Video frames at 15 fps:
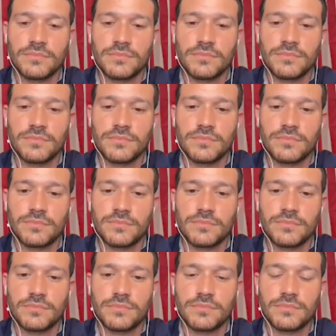
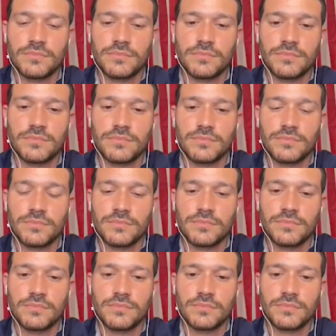
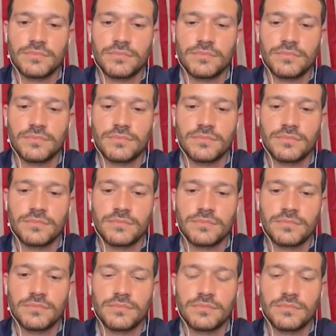
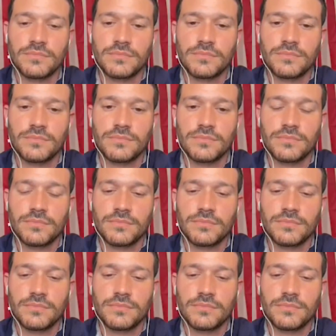The person shown says nothing.